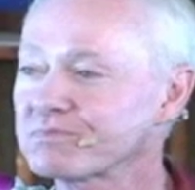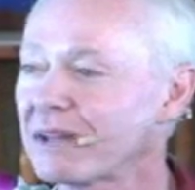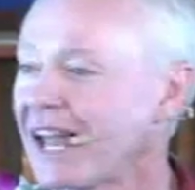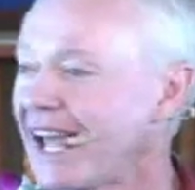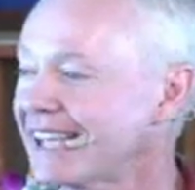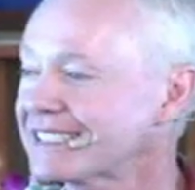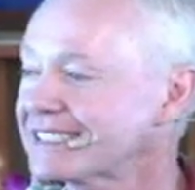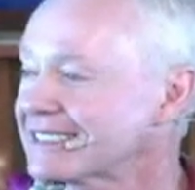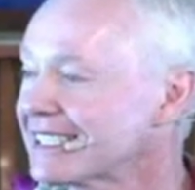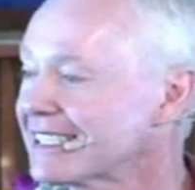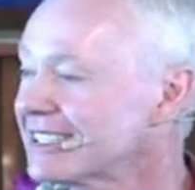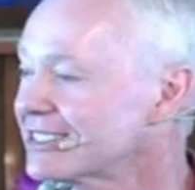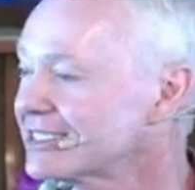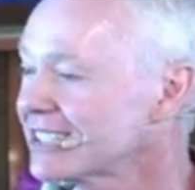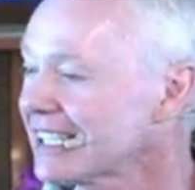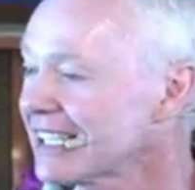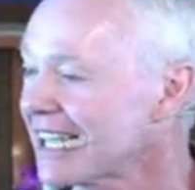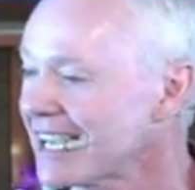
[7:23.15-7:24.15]
plastic
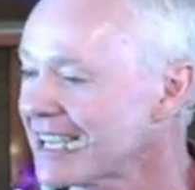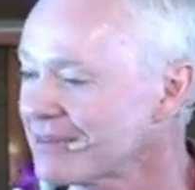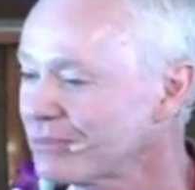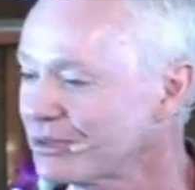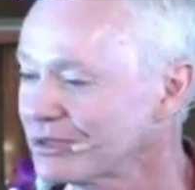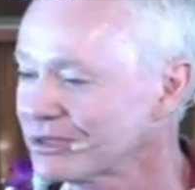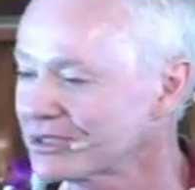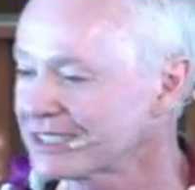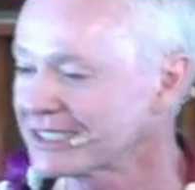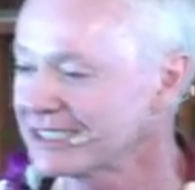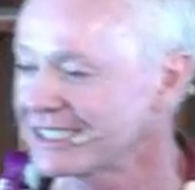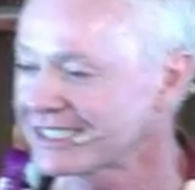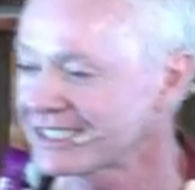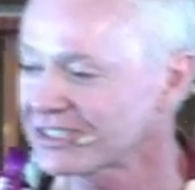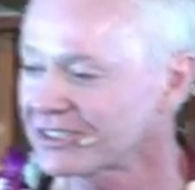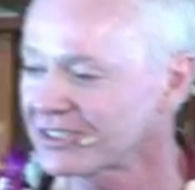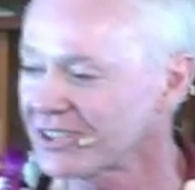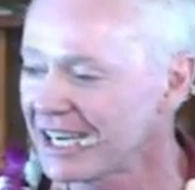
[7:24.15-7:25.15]
on the labels, and
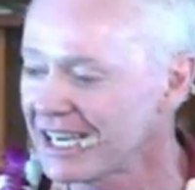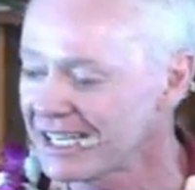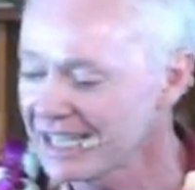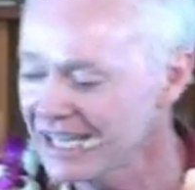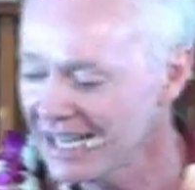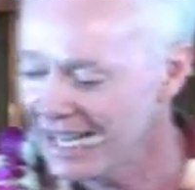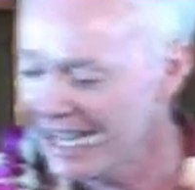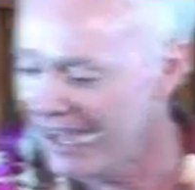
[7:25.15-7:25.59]
it's great.